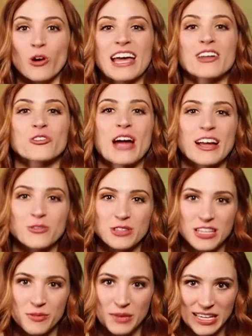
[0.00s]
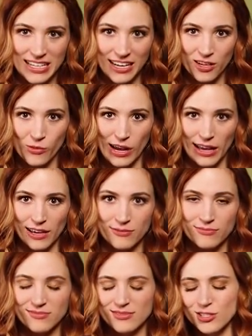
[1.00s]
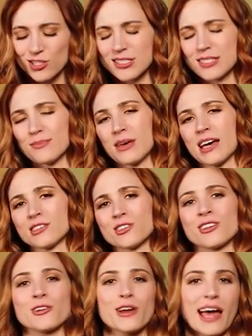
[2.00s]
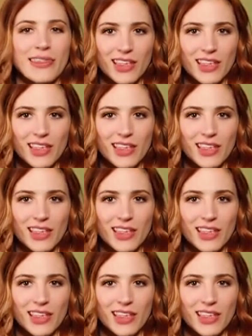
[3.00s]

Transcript: or interact with them in any way. Just imagine they're not